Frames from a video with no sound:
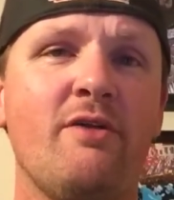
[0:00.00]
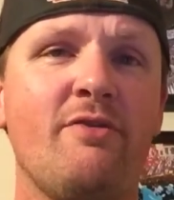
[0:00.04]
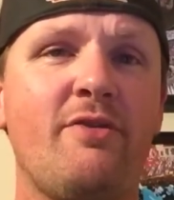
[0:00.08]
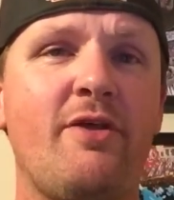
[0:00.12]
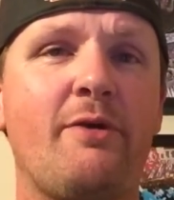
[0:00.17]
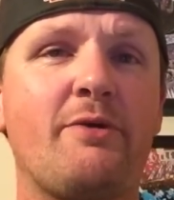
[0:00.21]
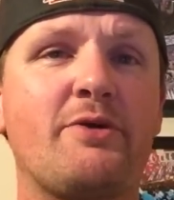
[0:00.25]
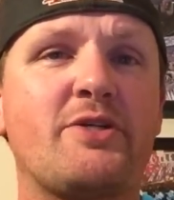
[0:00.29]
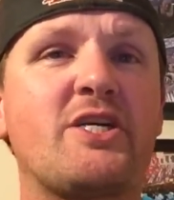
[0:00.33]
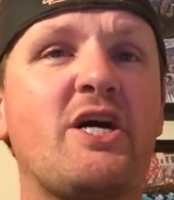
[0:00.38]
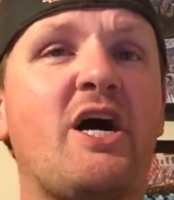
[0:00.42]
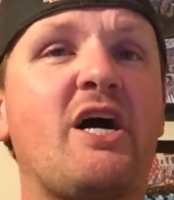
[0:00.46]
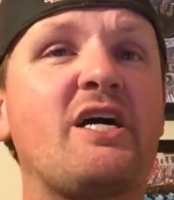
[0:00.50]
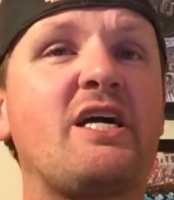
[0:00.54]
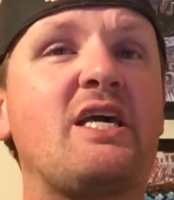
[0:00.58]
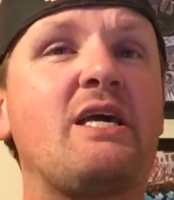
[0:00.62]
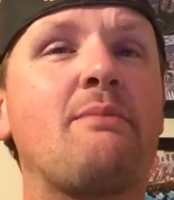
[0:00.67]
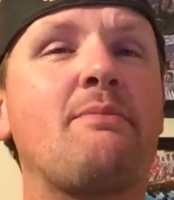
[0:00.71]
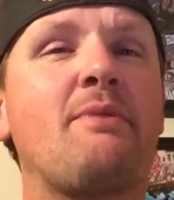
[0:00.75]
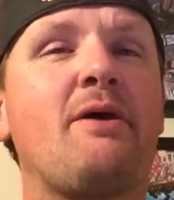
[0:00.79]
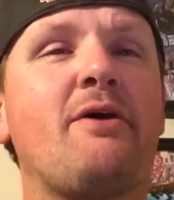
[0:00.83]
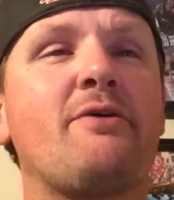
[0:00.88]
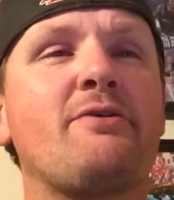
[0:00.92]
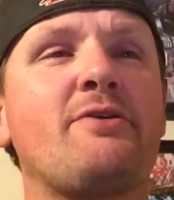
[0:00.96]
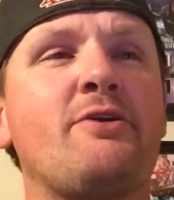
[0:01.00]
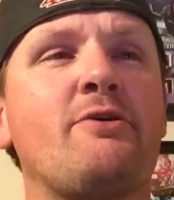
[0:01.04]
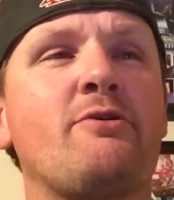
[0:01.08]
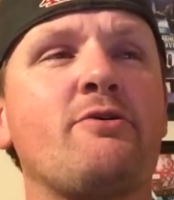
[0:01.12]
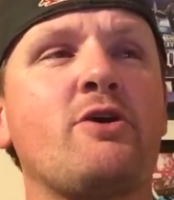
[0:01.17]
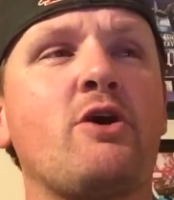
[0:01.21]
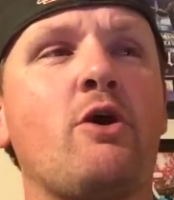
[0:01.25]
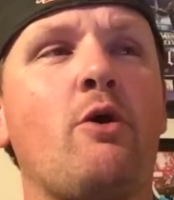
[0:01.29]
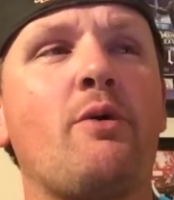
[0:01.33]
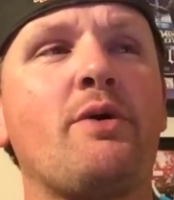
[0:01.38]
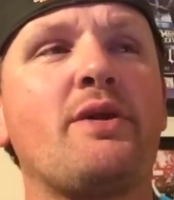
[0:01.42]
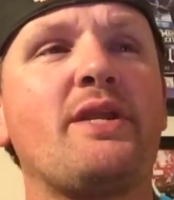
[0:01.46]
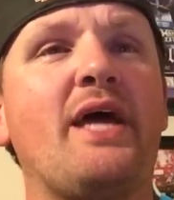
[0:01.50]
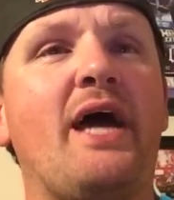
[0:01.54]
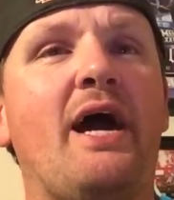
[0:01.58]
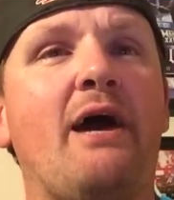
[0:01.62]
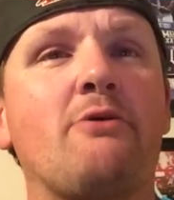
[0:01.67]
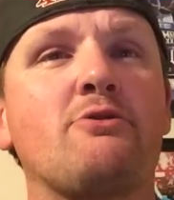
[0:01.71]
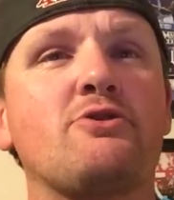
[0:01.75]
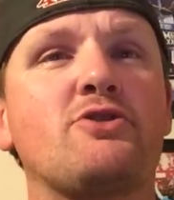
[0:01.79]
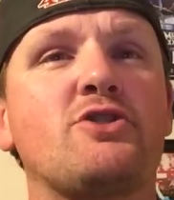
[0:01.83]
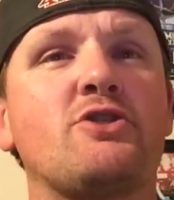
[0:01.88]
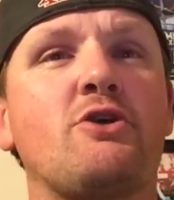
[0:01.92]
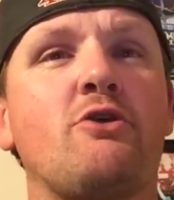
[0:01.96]
They were talking about you know going to
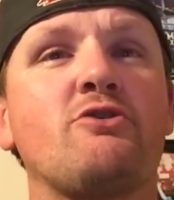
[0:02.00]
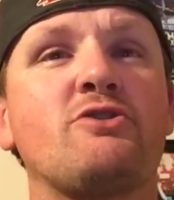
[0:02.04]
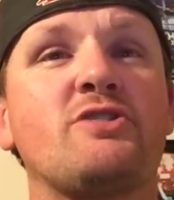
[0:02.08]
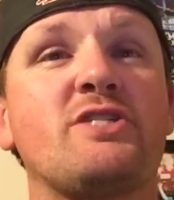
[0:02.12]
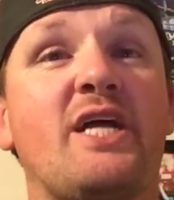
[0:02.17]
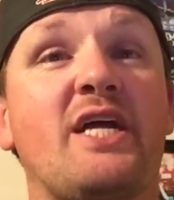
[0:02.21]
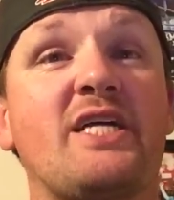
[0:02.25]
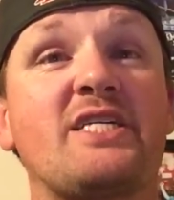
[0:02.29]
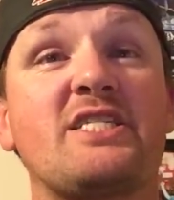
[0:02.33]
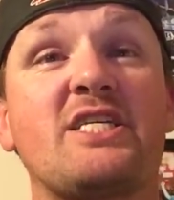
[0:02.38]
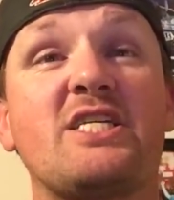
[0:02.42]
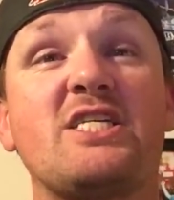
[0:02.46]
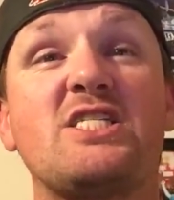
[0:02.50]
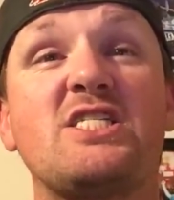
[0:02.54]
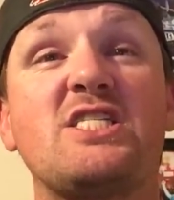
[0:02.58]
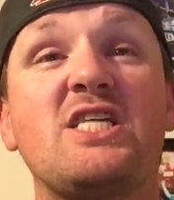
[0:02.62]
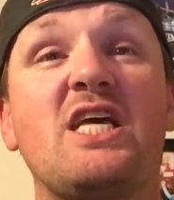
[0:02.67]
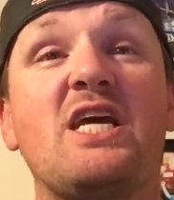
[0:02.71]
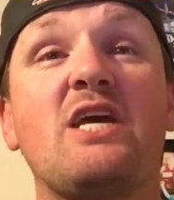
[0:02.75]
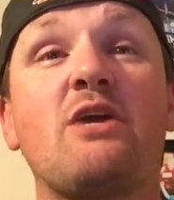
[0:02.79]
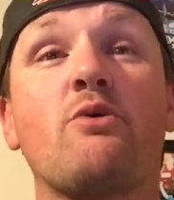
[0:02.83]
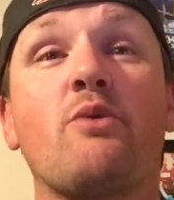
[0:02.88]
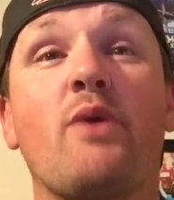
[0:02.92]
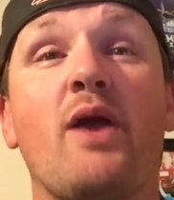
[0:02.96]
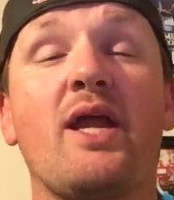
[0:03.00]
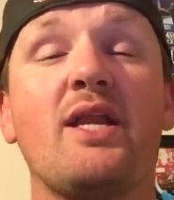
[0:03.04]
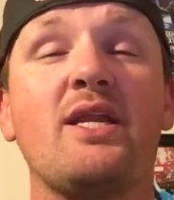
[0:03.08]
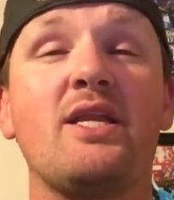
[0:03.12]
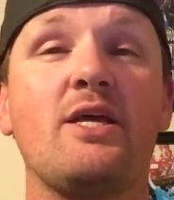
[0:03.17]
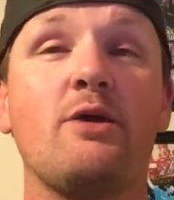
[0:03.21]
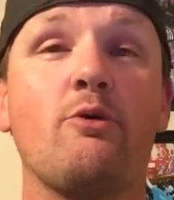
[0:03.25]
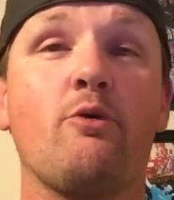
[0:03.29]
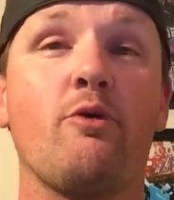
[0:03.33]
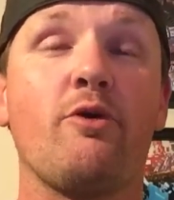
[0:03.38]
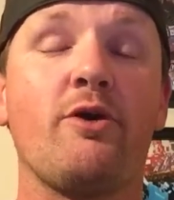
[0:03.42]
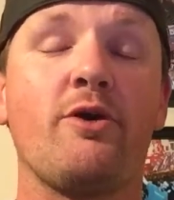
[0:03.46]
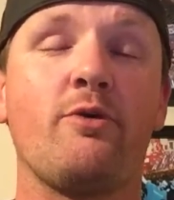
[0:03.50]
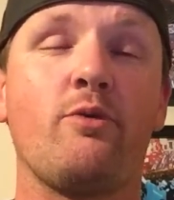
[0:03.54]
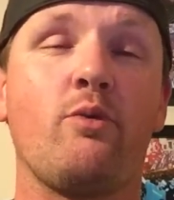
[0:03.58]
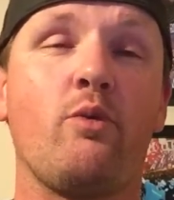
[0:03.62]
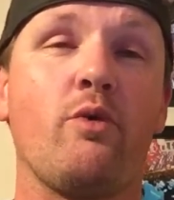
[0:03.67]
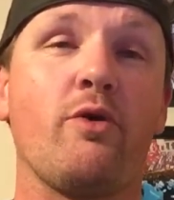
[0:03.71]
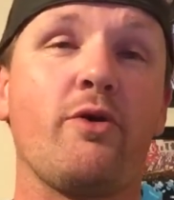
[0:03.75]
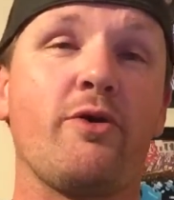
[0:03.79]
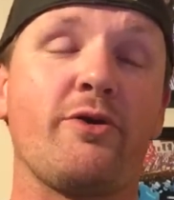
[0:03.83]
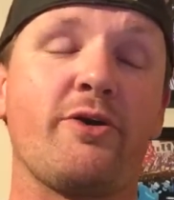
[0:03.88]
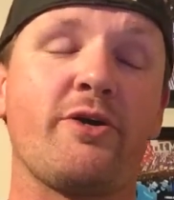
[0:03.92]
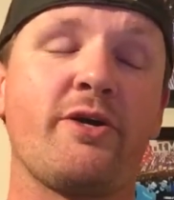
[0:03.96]
house shows and actually seeing Randy Orton
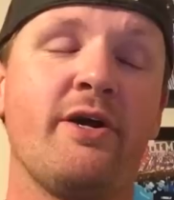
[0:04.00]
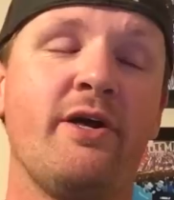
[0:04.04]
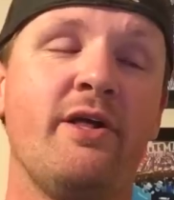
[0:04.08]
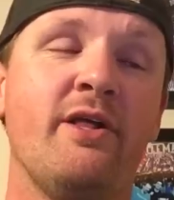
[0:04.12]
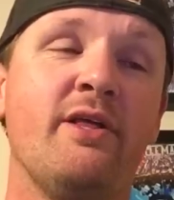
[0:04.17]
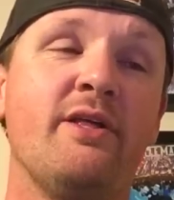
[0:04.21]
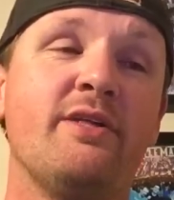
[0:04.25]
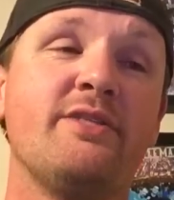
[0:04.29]
work